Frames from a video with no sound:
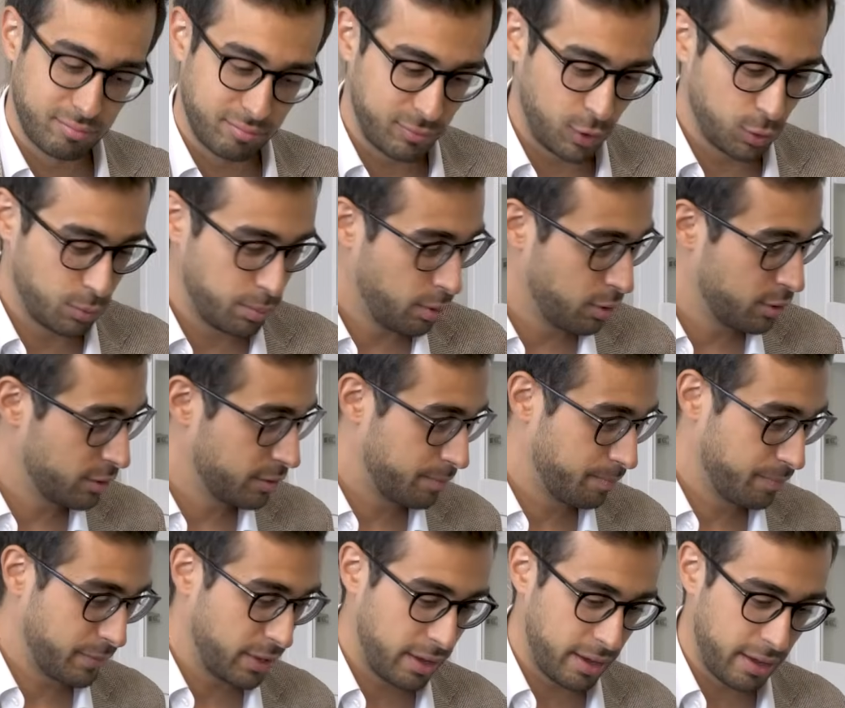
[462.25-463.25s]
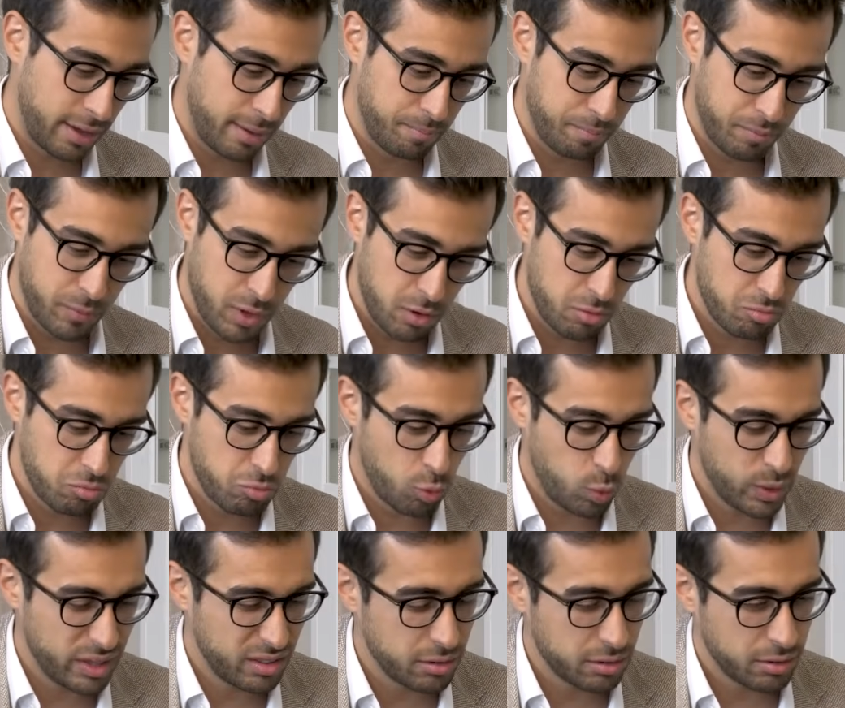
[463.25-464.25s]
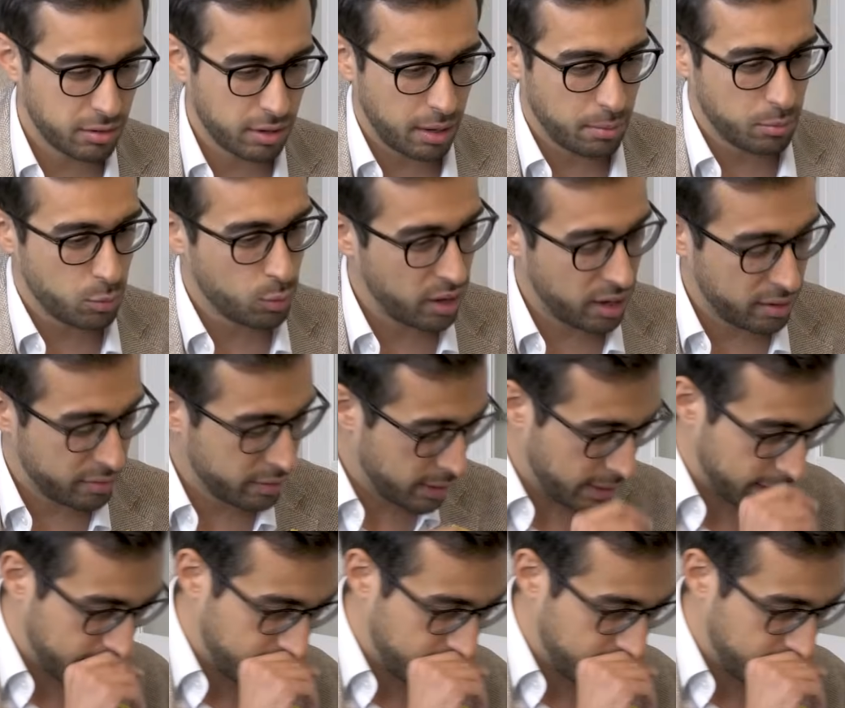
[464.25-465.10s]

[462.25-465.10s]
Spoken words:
Good point. Winter time we have it like